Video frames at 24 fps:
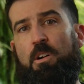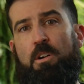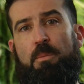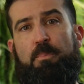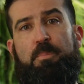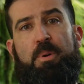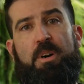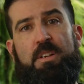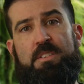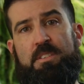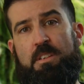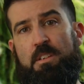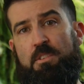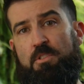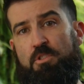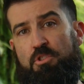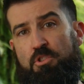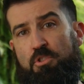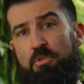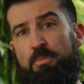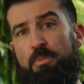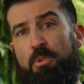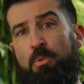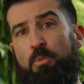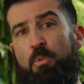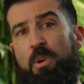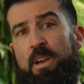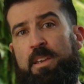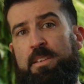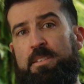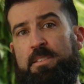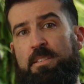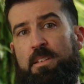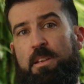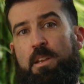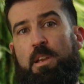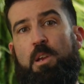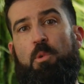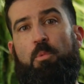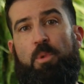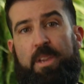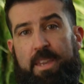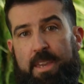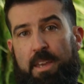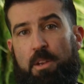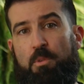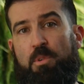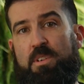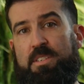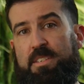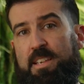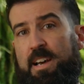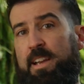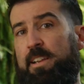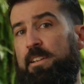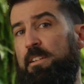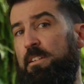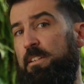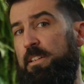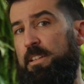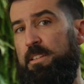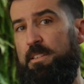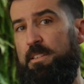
or post-consumer waste, we can recycle